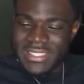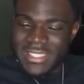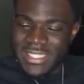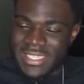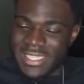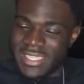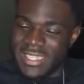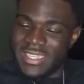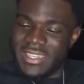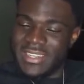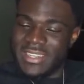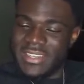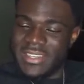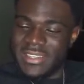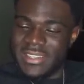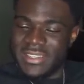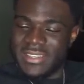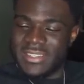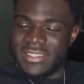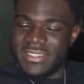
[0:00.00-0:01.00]

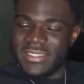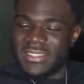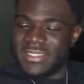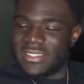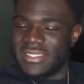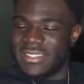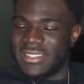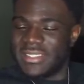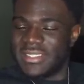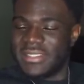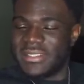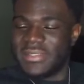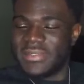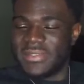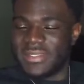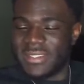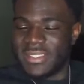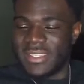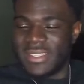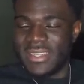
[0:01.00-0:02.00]
Damn.
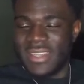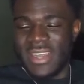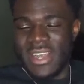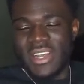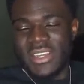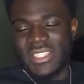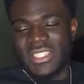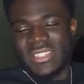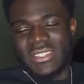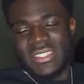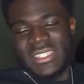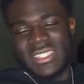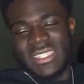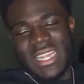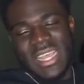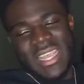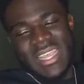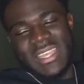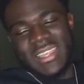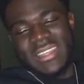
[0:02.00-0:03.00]
Oh, so it's
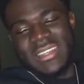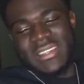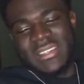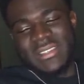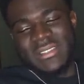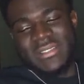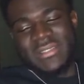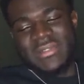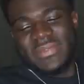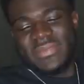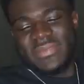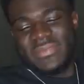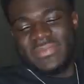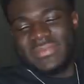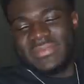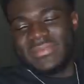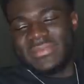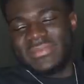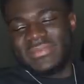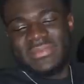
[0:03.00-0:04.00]
like...
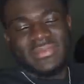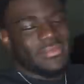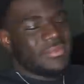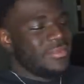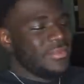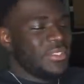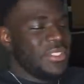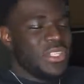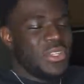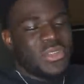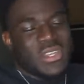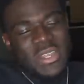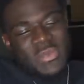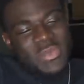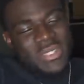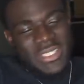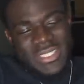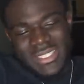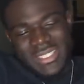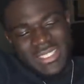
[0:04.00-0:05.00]
You'll let
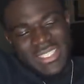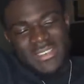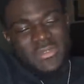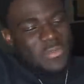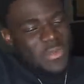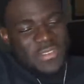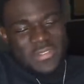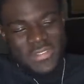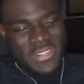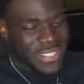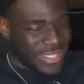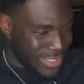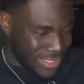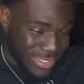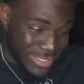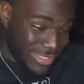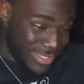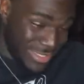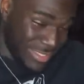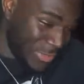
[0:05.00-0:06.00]
me just stuff my face in
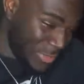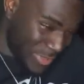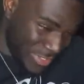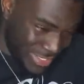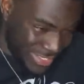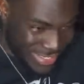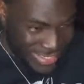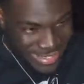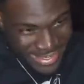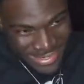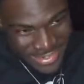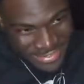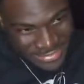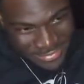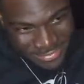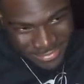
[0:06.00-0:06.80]
there or something like that.